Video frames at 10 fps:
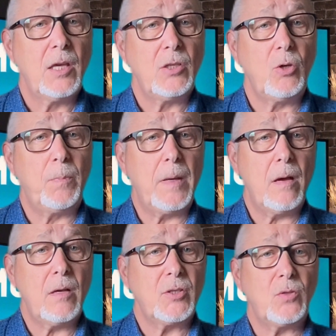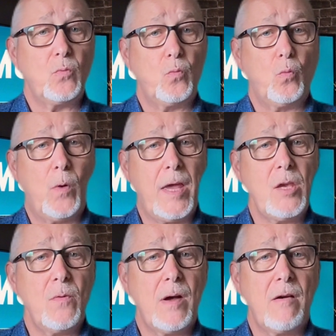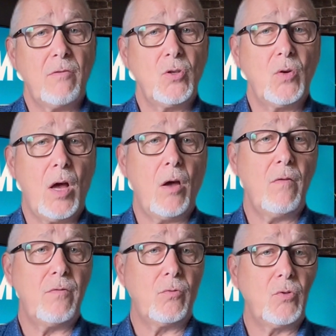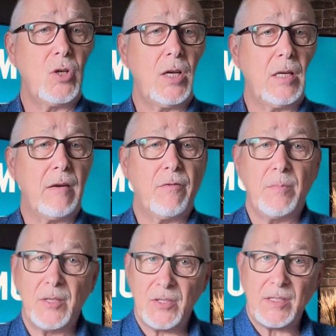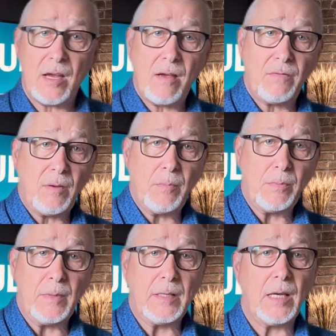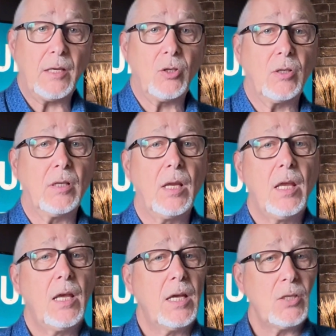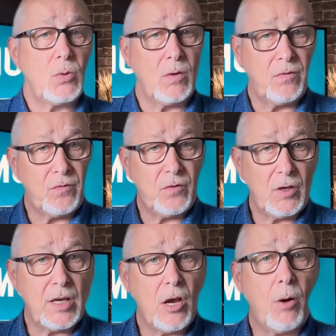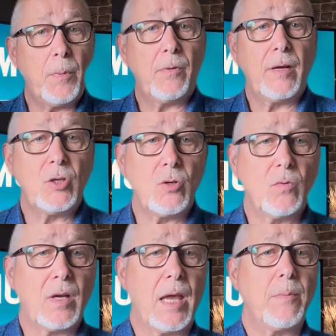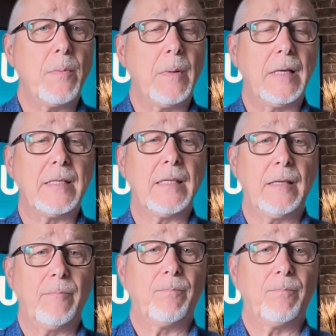you'll be asked where you are on your overall journey from the start of the implementation to a fully operational capability.